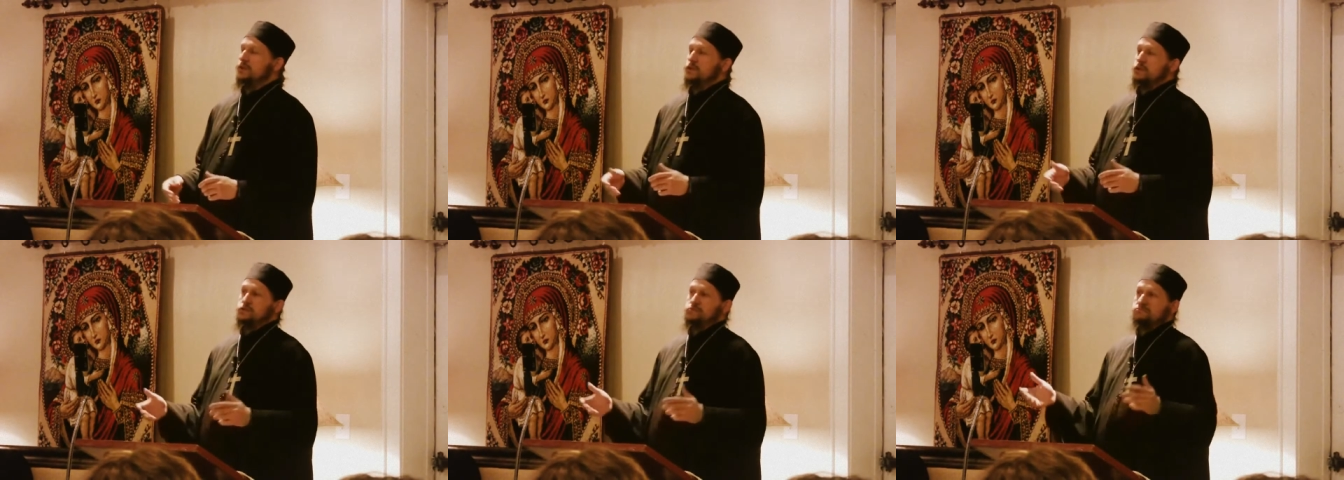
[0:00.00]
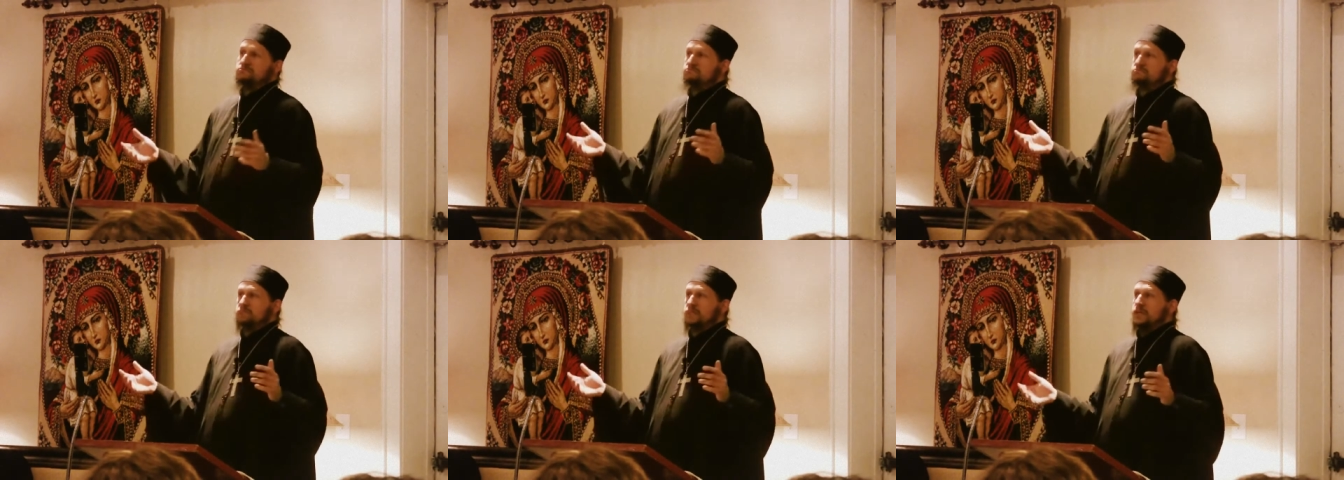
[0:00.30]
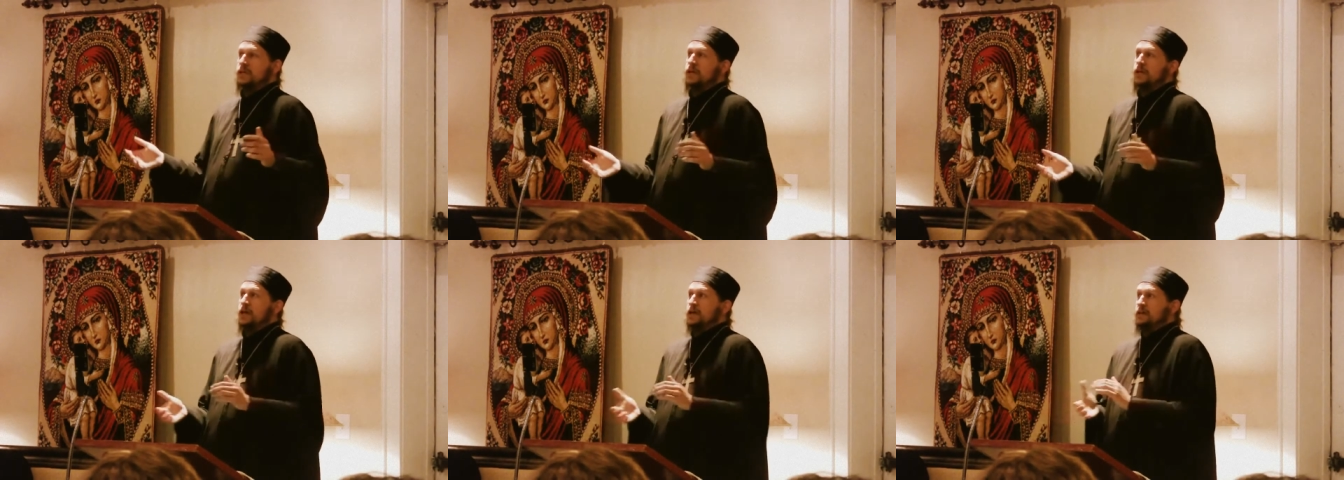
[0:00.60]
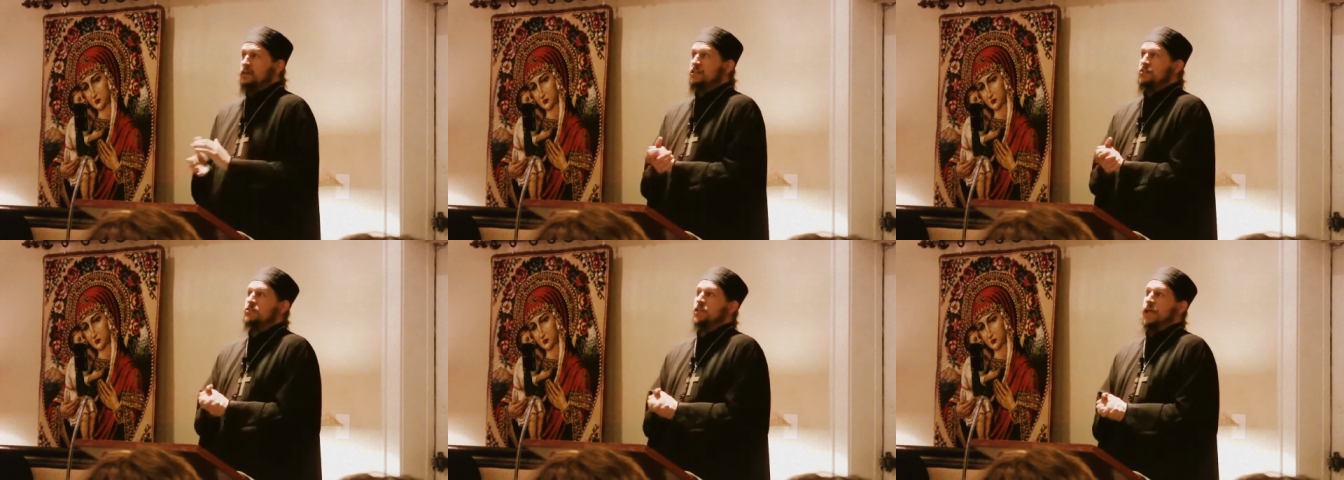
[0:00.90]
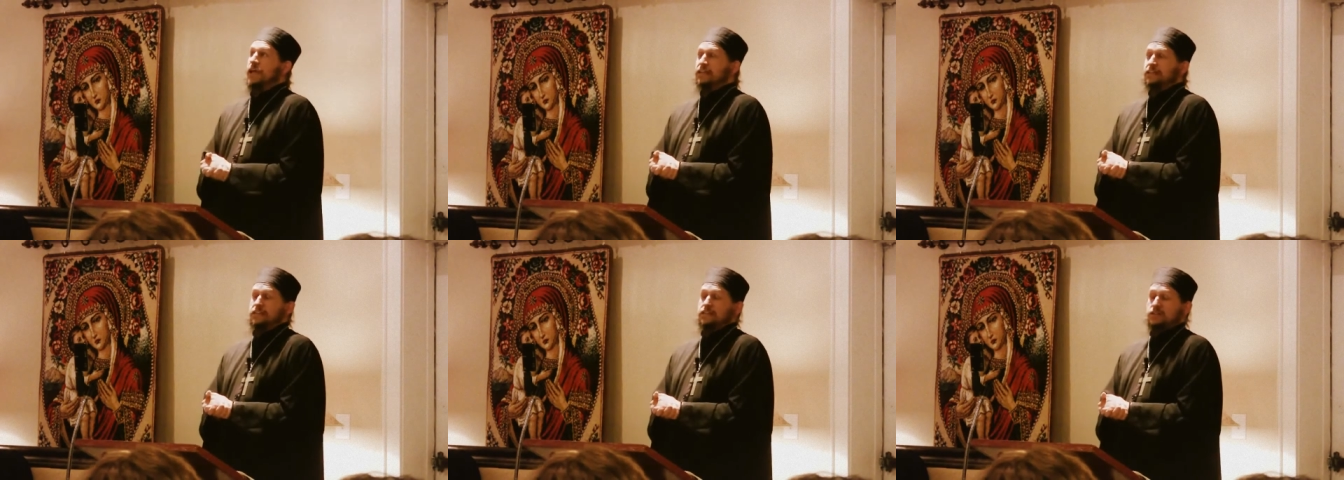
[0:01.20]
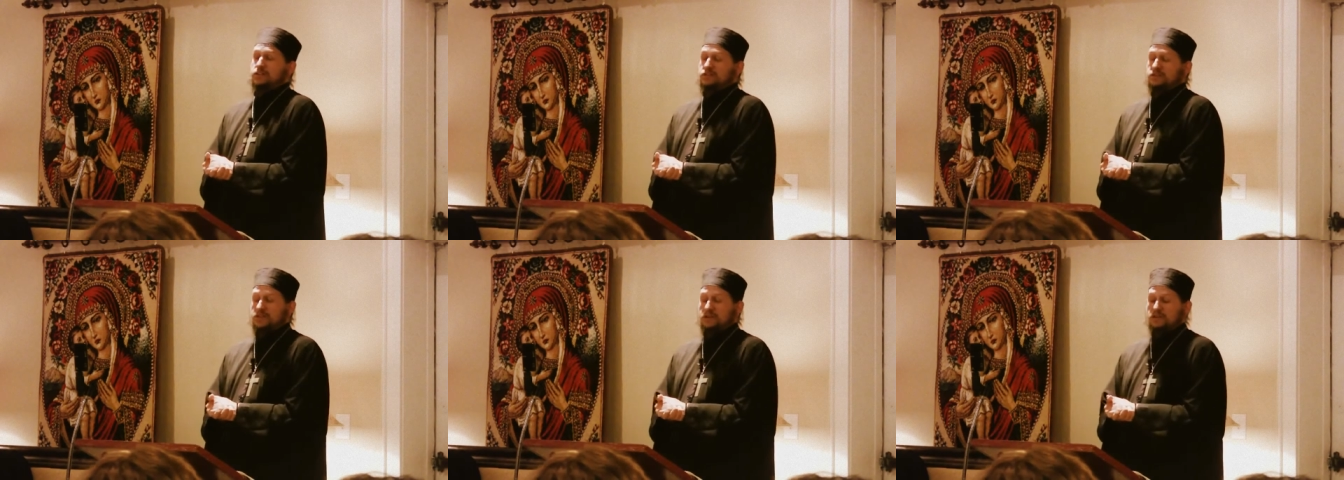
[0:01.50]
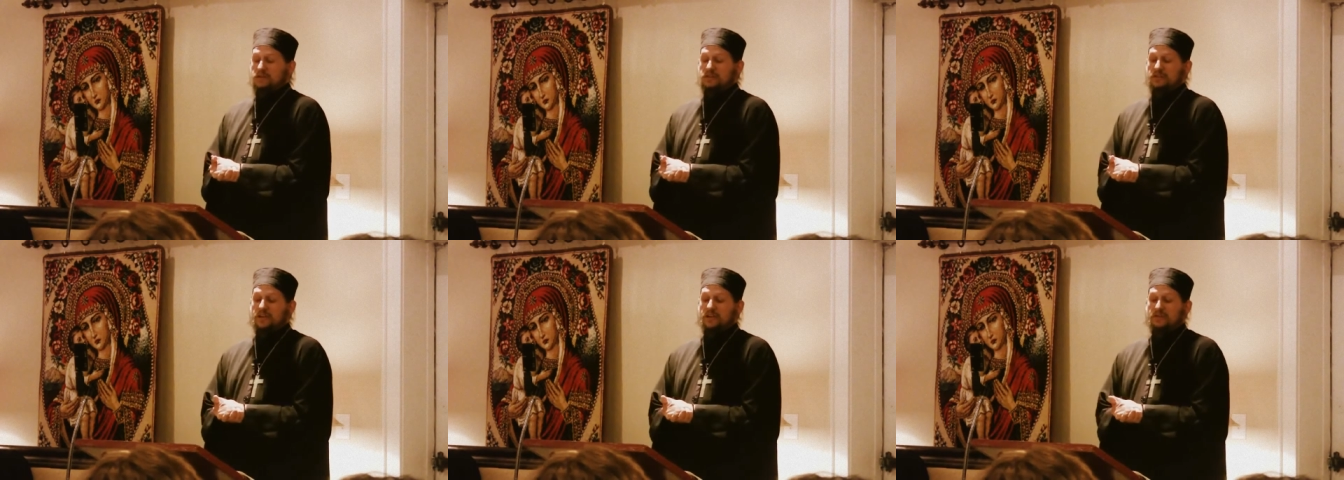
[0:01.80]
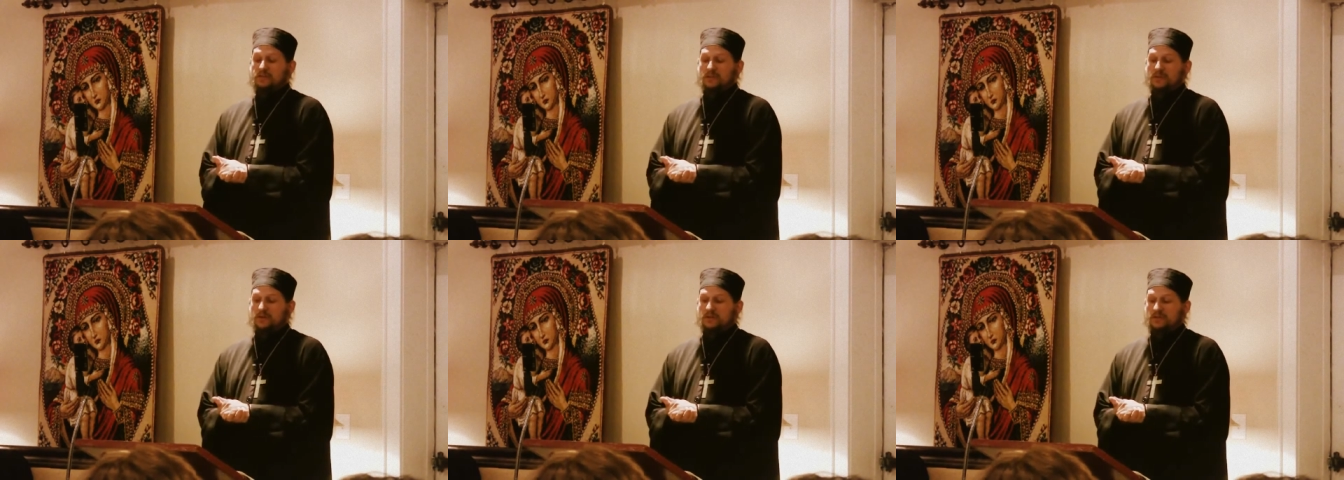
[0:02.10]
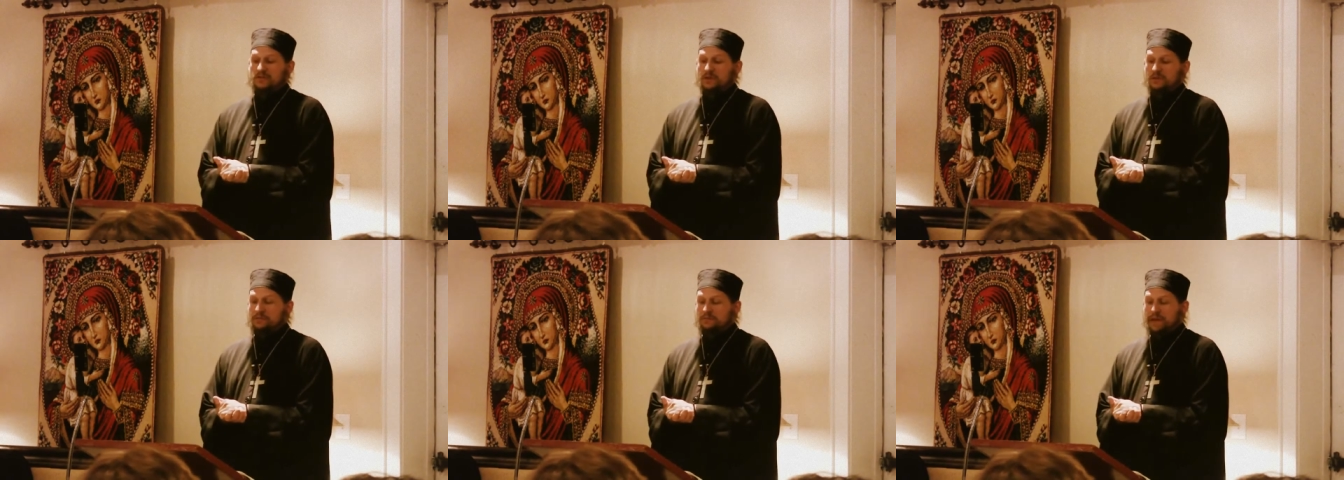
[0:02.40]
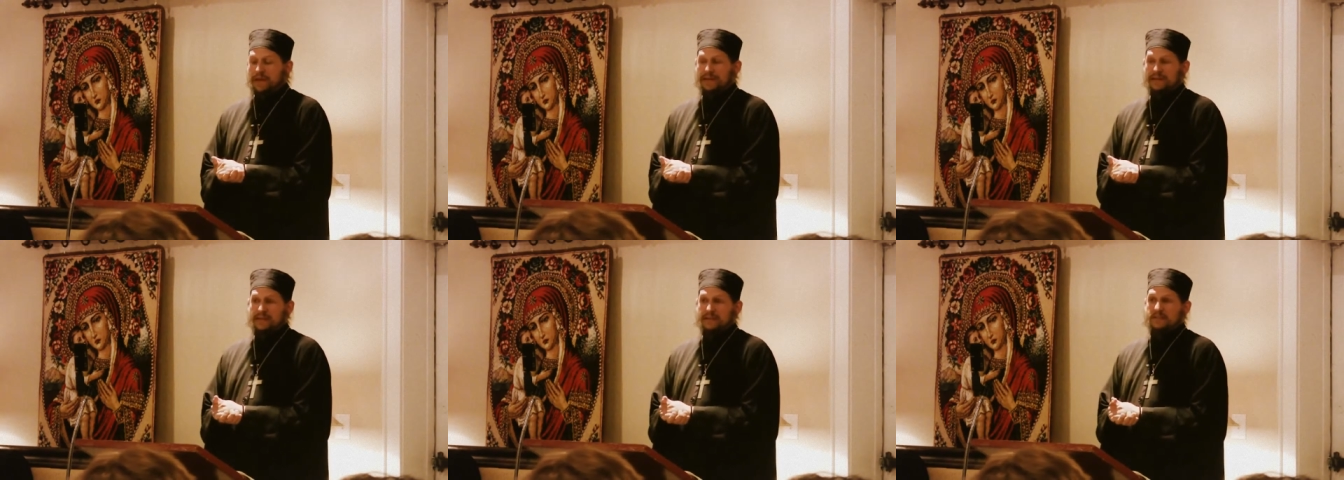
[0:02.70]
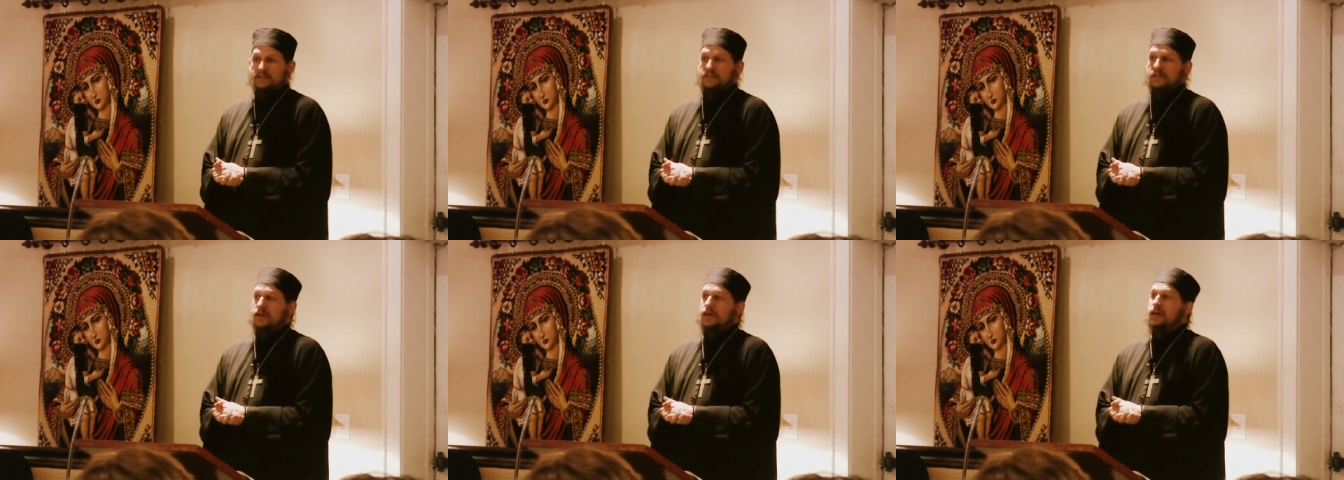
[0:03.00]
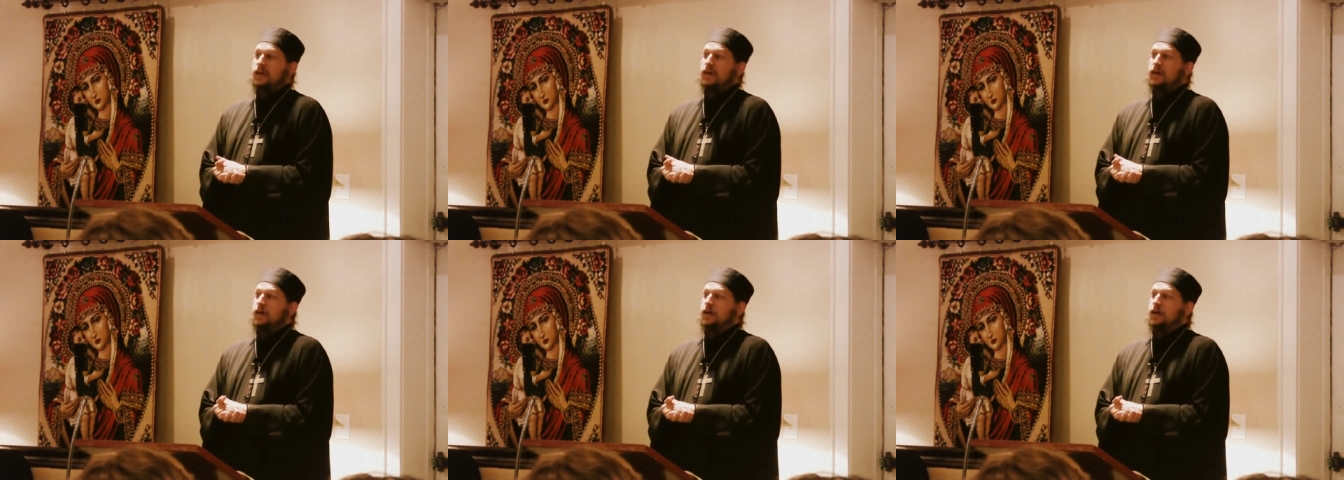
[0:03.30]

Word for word: or at least 1800 years of tremendous